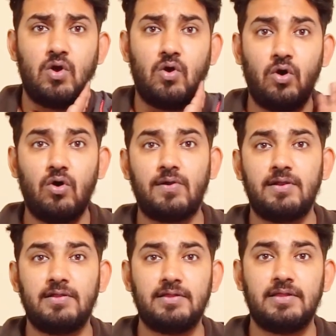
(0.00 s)
Or
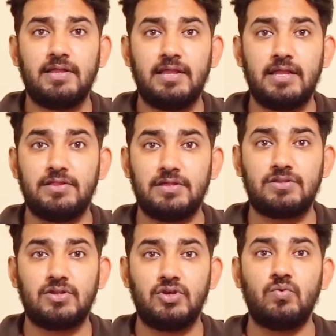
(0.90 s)
is it the
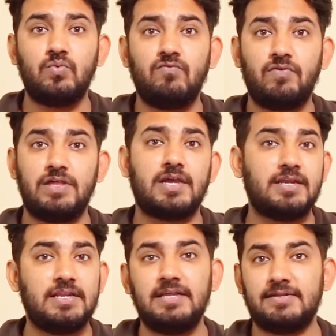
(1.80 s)
new Face ID?
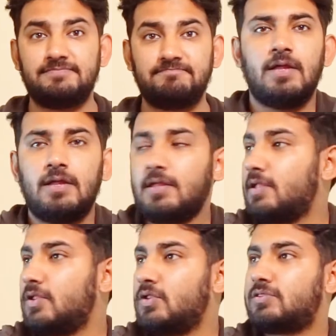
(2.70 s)

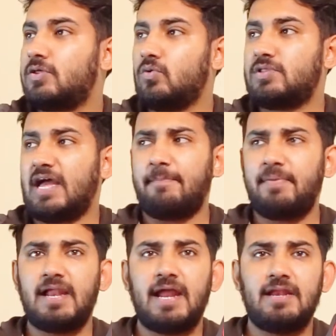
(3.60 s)
So the Apple,
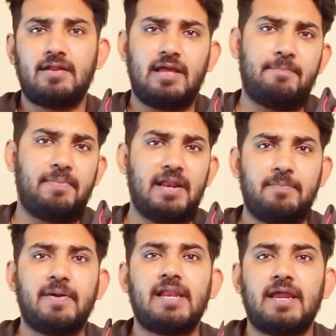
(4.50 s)
Apple
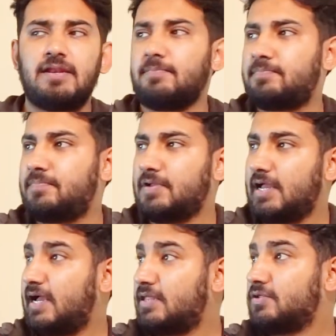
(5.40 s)
iPad lineup
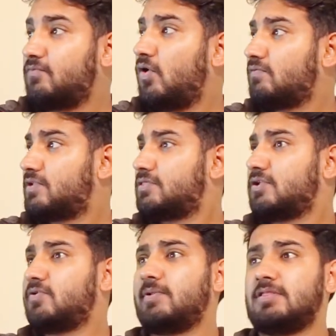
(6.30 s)
has evolved
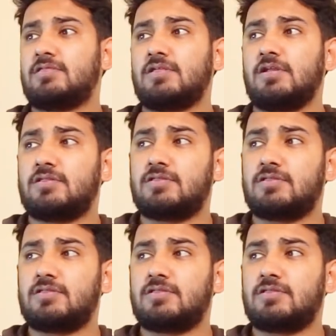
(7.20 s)
considerably since